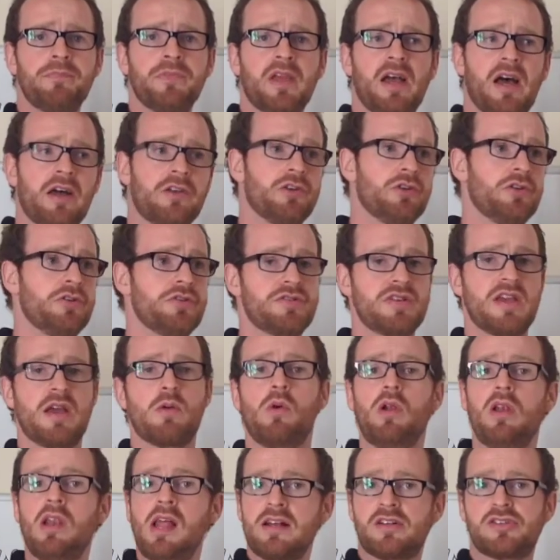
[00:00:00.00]
And you'll say,
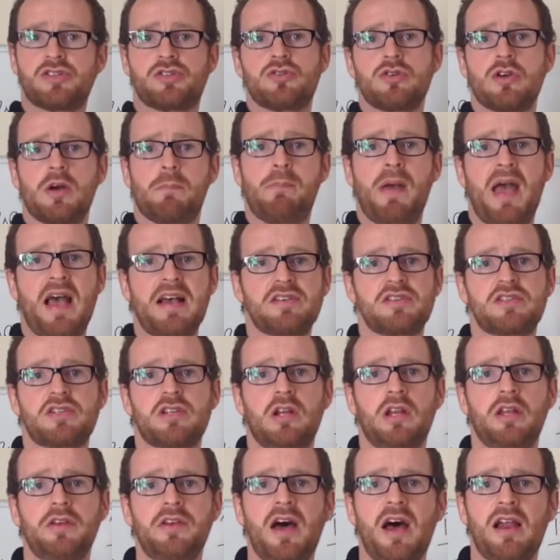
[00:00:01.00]
well, let's do a
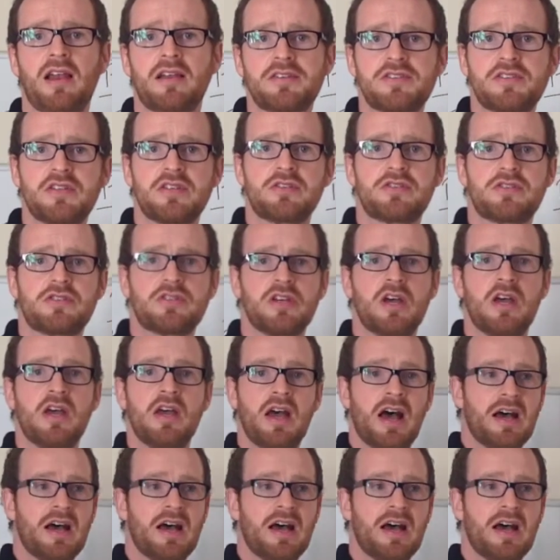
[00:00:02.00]
pestle analysis